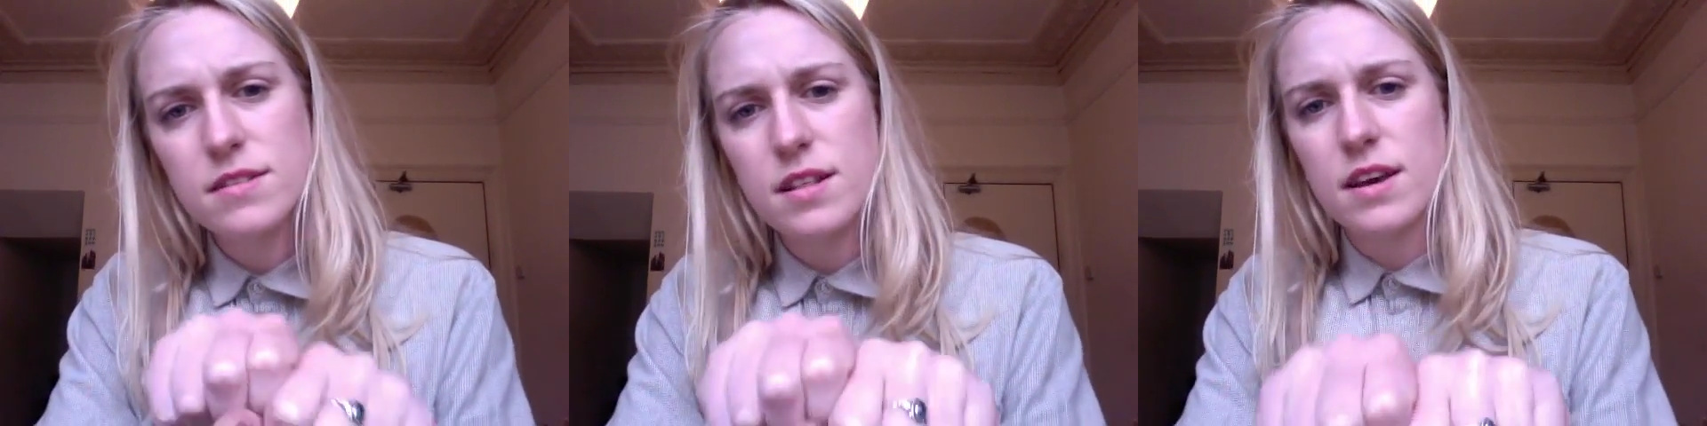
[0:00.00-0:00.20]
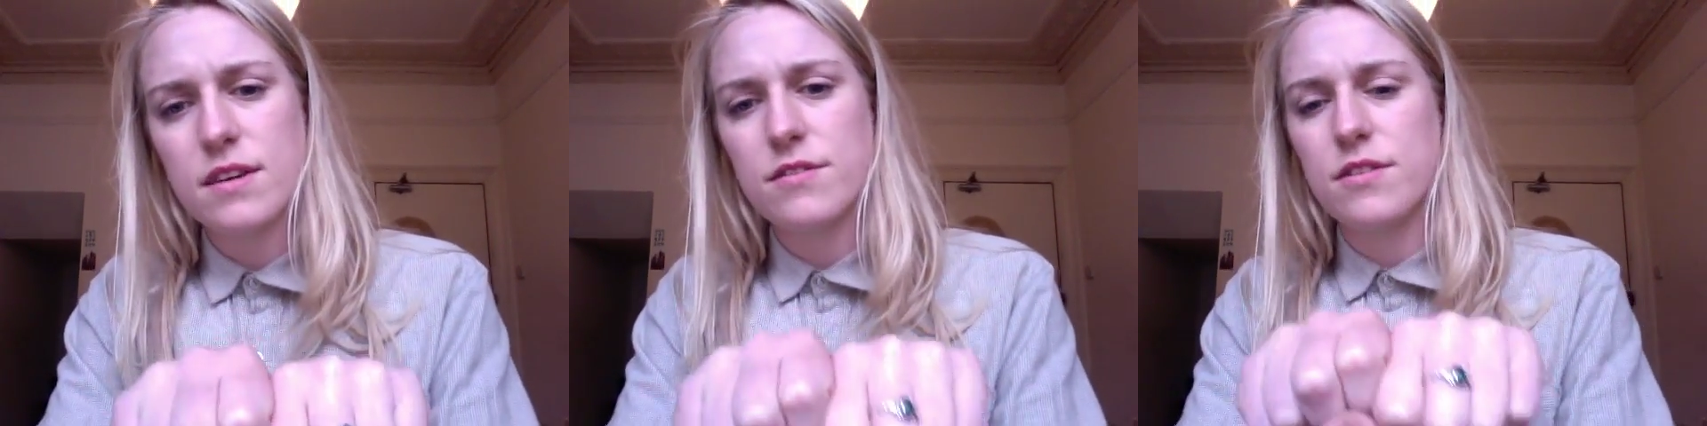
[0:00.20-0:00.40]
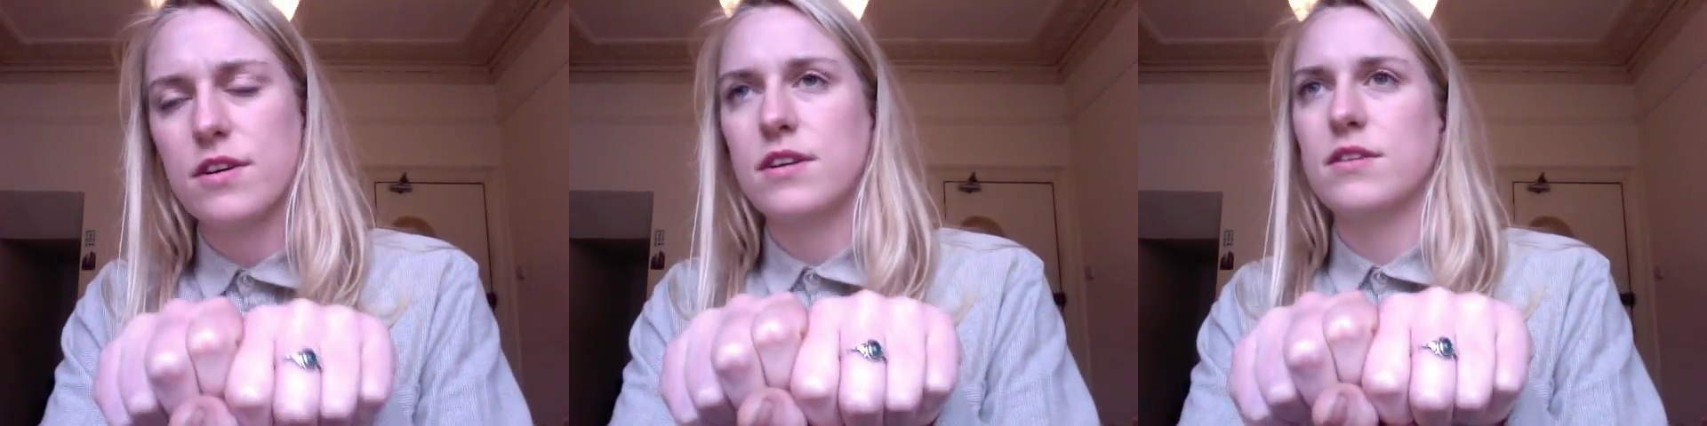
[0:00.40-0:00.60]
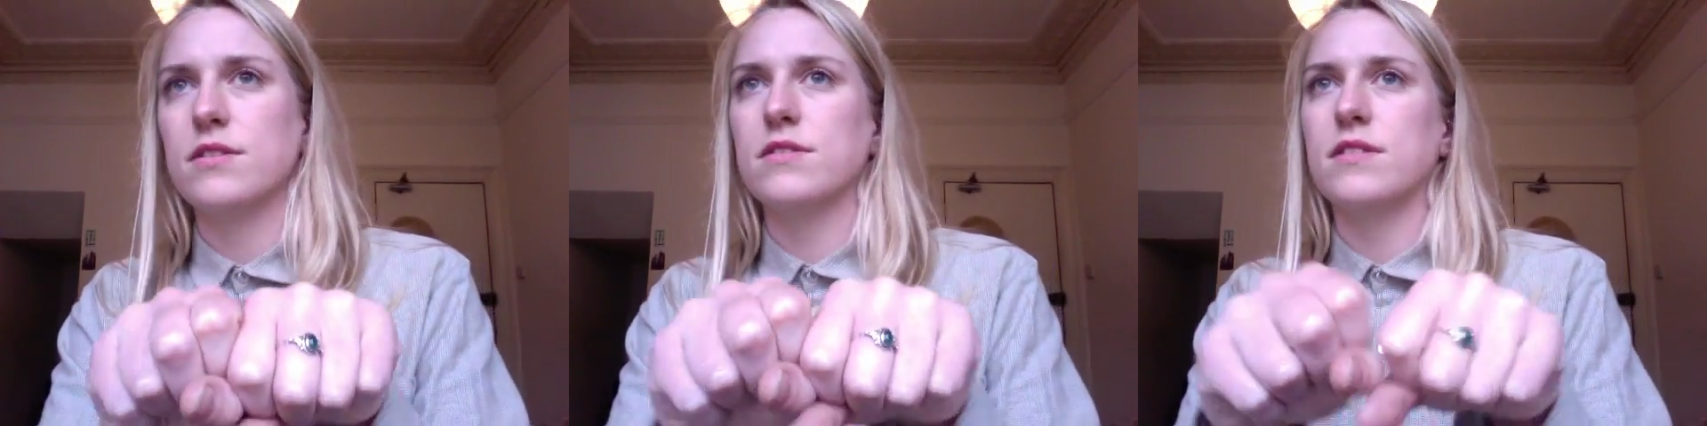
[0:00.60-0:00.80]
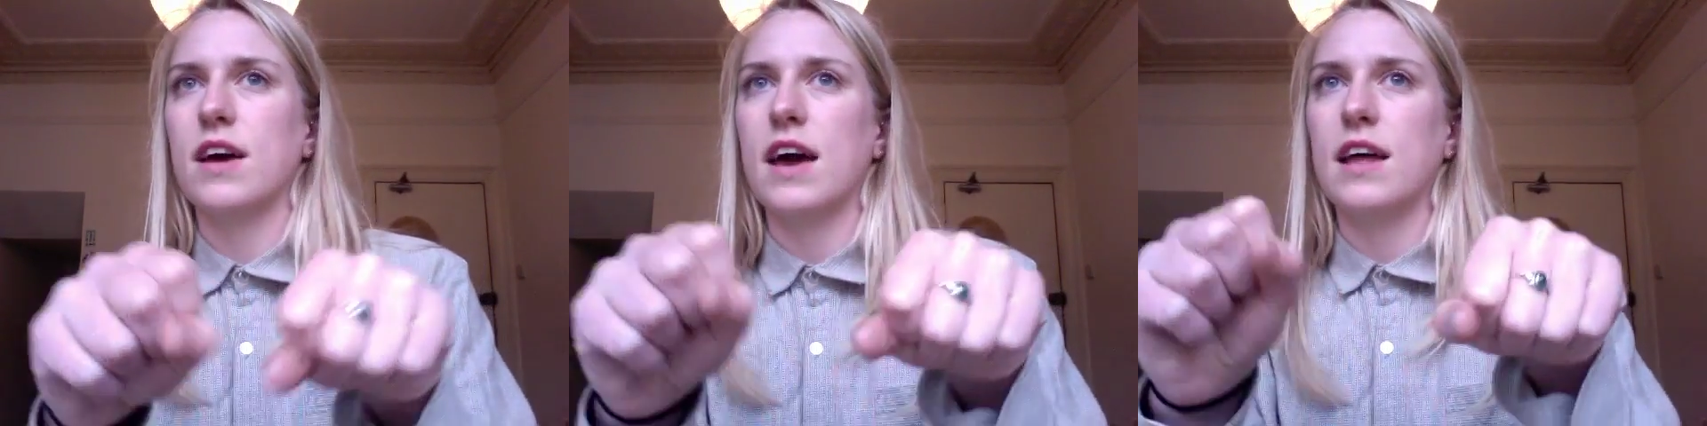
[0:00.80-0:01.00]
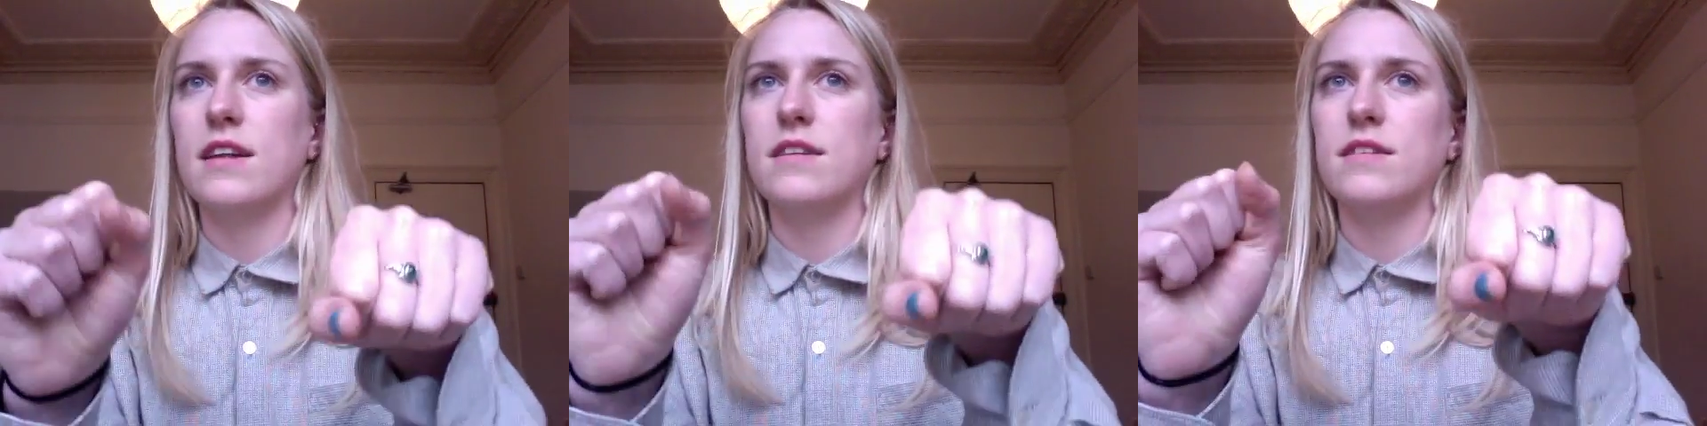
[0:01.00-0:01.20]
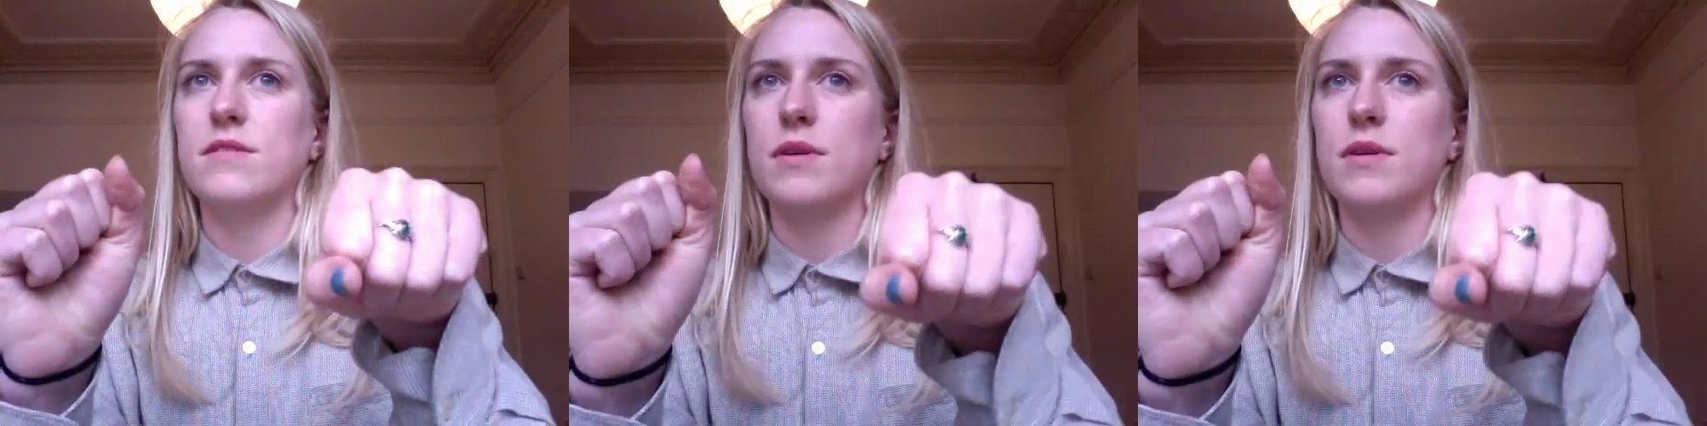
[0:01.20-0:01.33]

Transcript: like for it not to end